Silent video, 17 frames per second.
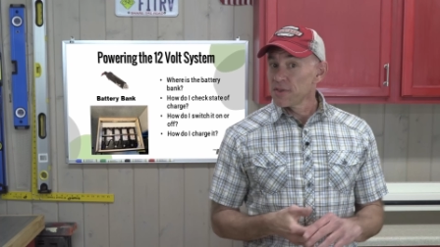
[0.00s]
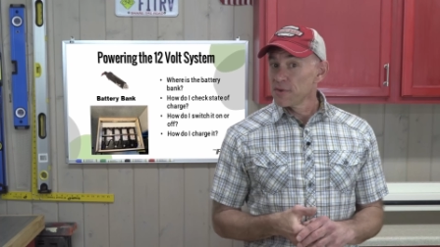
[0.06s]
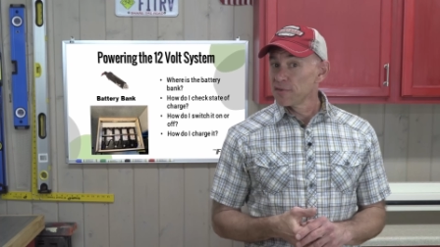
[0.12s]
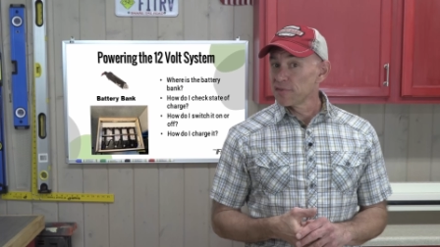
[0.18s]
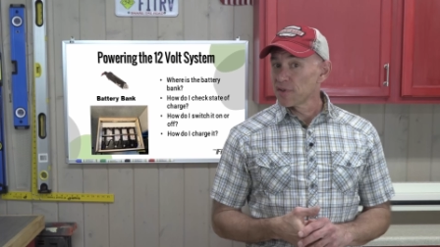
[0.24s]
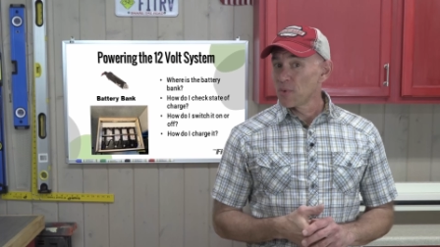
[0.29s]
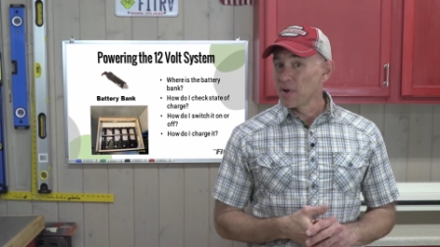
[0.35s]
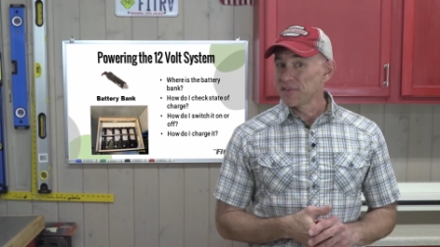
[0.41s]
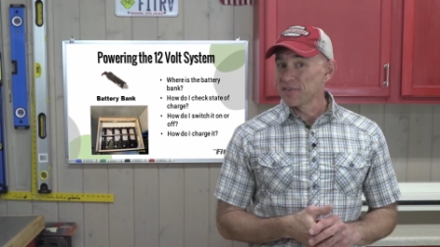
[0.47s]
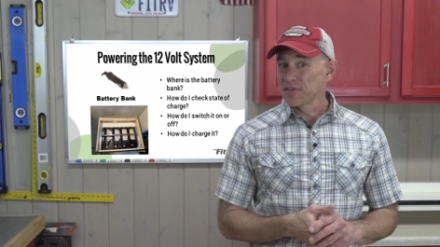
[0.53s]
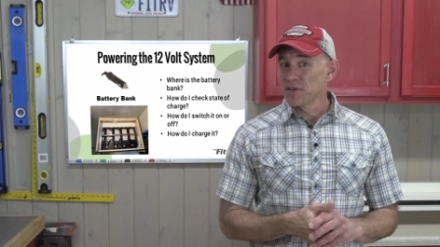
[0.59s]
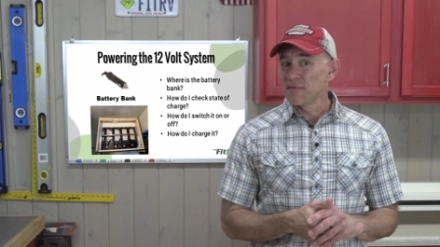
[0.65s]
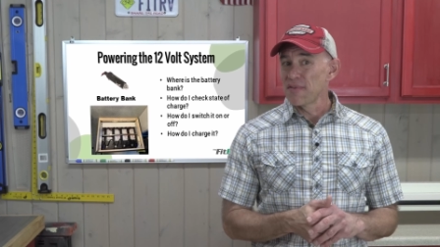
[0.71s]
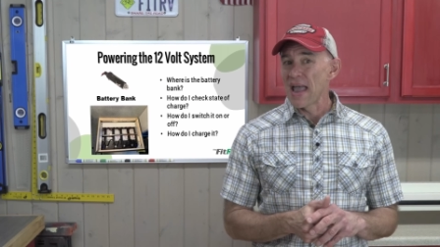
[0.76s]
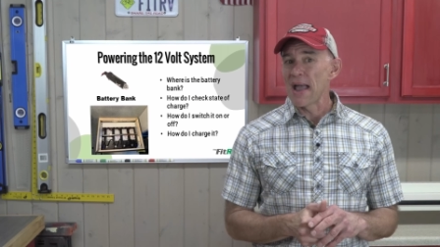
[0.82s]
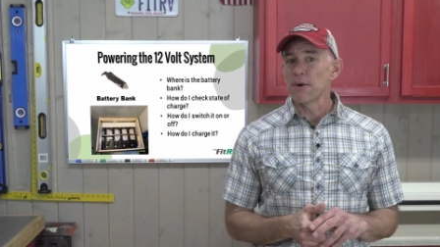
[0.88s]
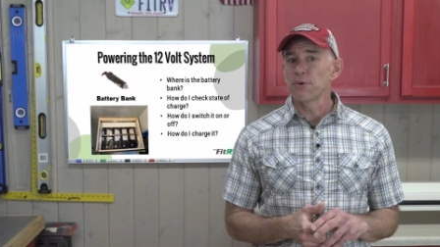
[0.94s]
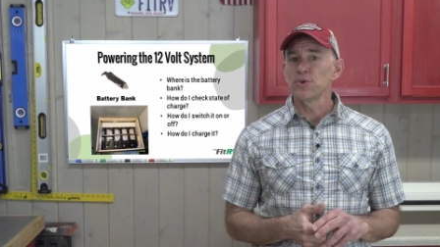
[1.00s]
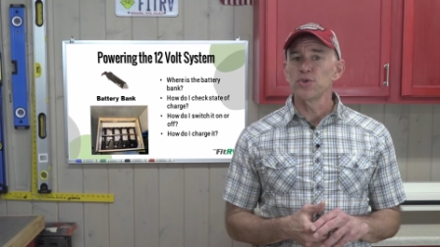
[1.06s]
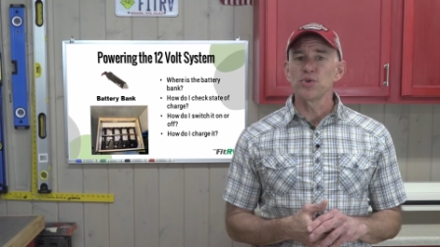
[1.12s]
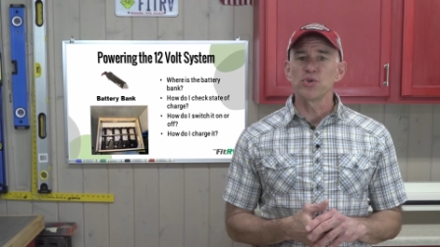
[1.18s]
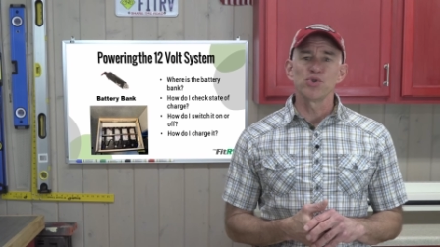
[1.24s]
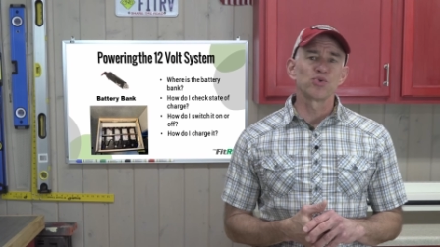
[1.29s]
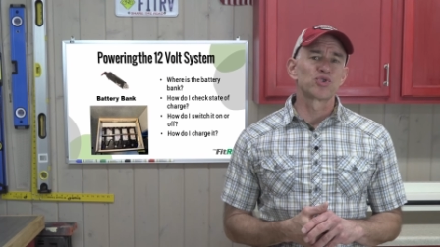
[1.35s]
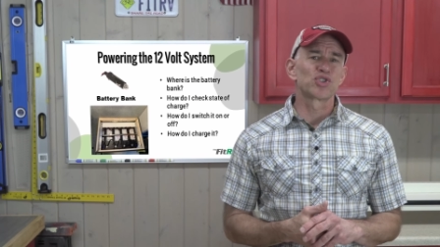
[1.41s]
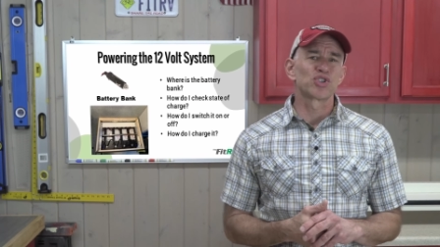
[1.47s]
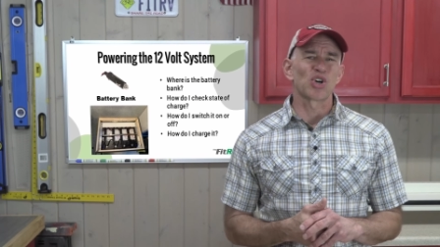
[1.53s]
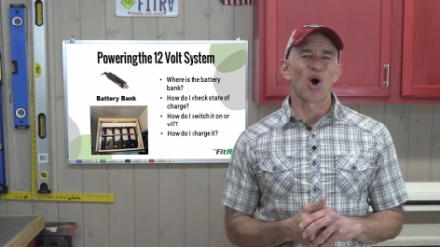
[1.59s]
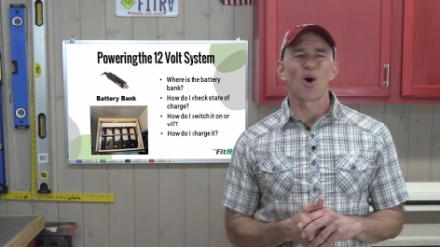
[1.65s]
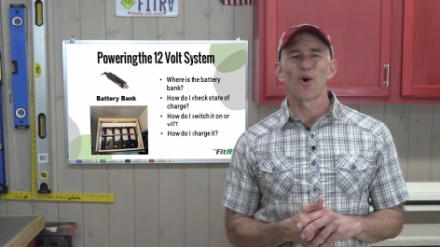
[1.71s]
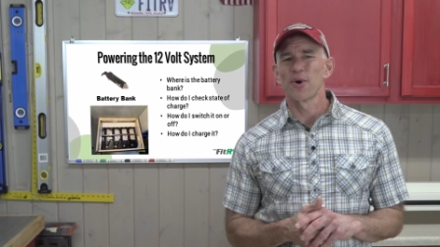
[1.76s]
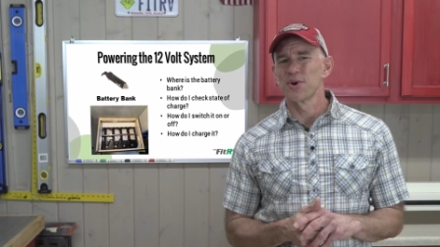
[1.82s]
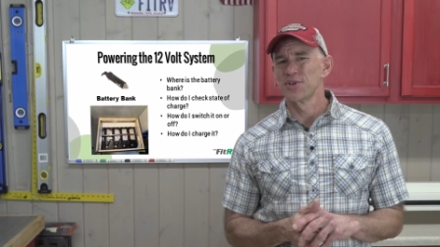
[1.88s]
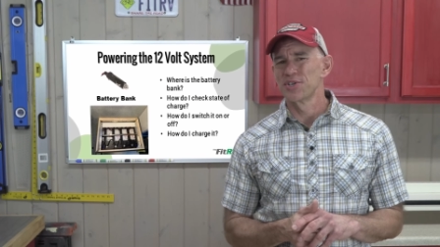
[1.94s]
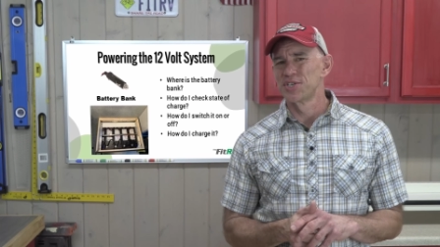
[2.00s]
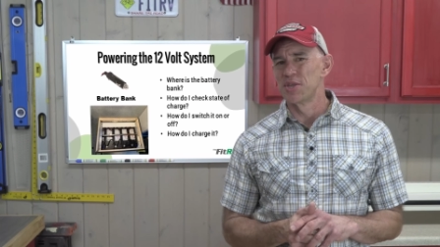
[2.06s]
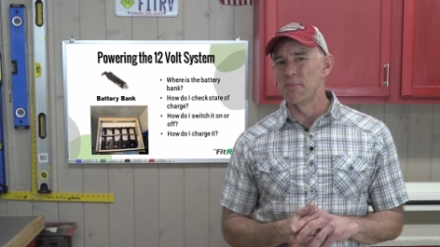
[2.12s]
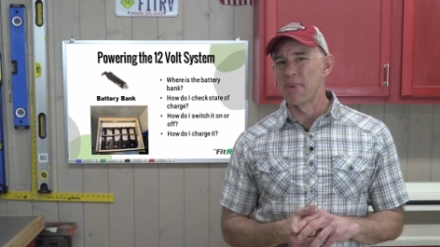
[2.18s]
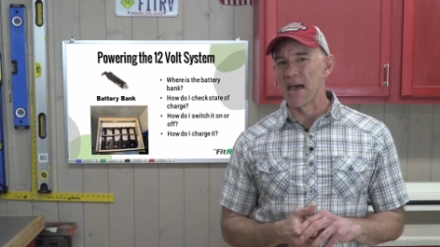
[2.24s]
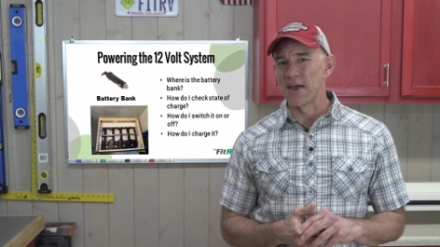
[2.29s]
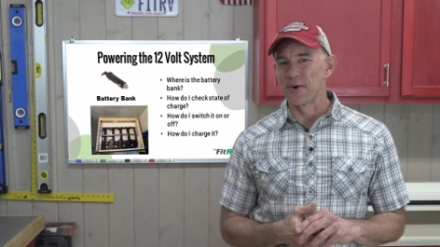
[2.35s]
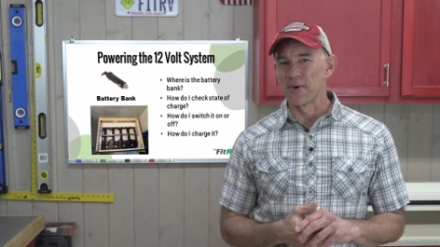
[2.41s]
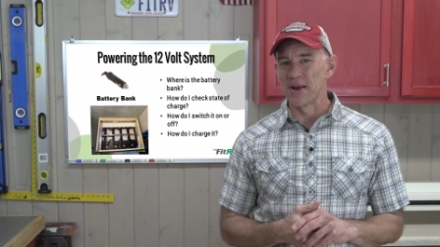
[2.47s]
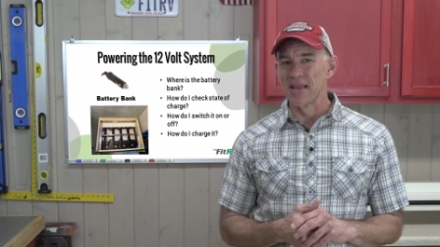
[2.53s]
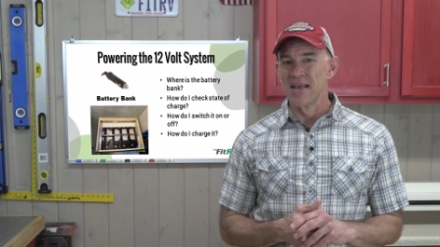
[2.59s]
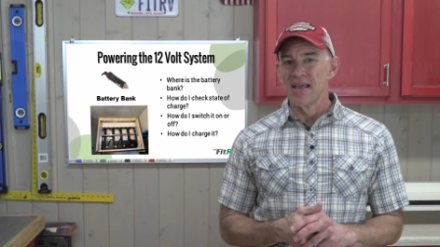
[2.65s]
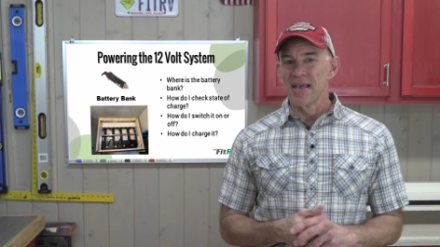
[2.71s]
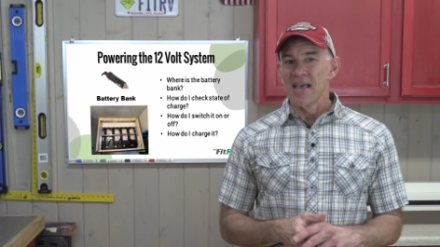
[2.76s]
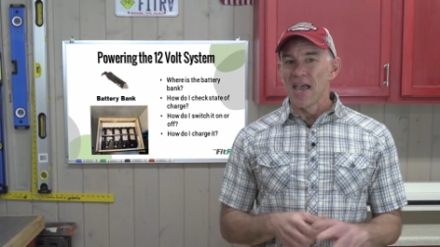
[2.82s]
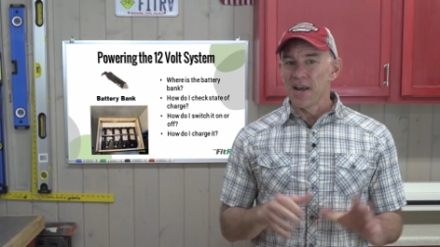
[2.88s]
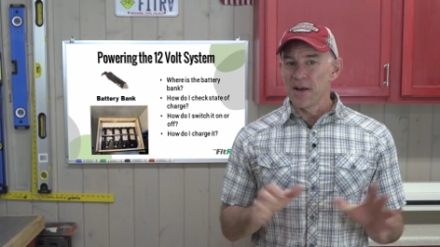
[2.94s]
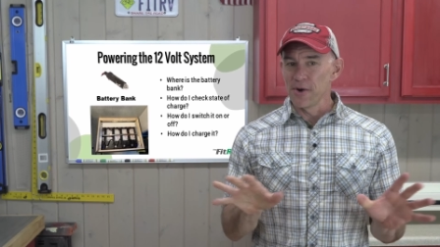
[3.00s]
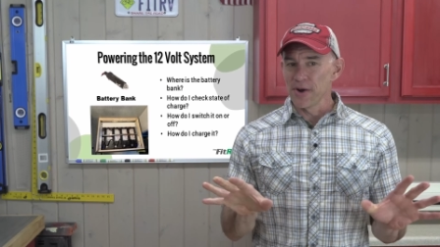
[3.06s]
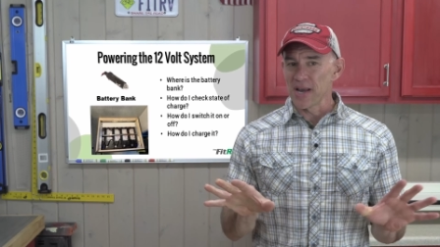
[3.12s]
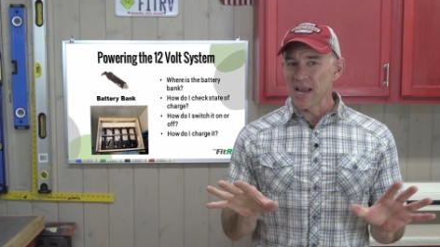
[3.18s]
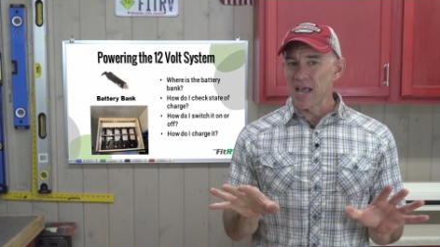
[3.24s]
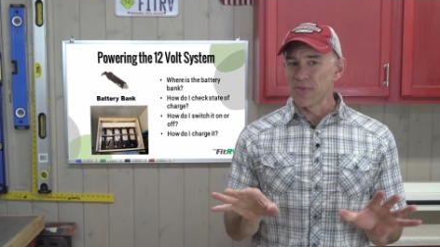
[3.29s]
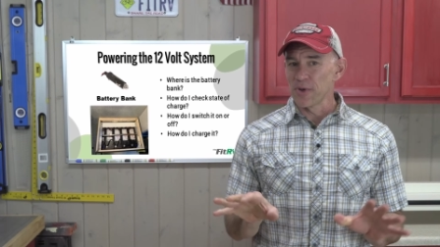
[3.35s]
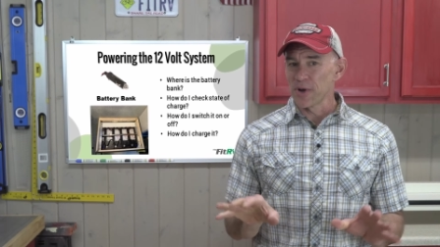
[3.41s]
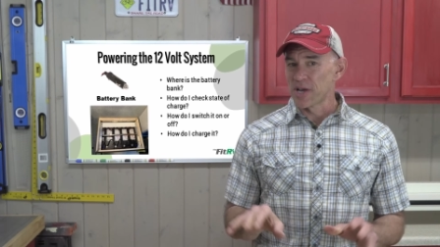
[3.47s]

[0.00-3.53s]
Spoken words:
there's a question of how do you charge the battery? And here again, there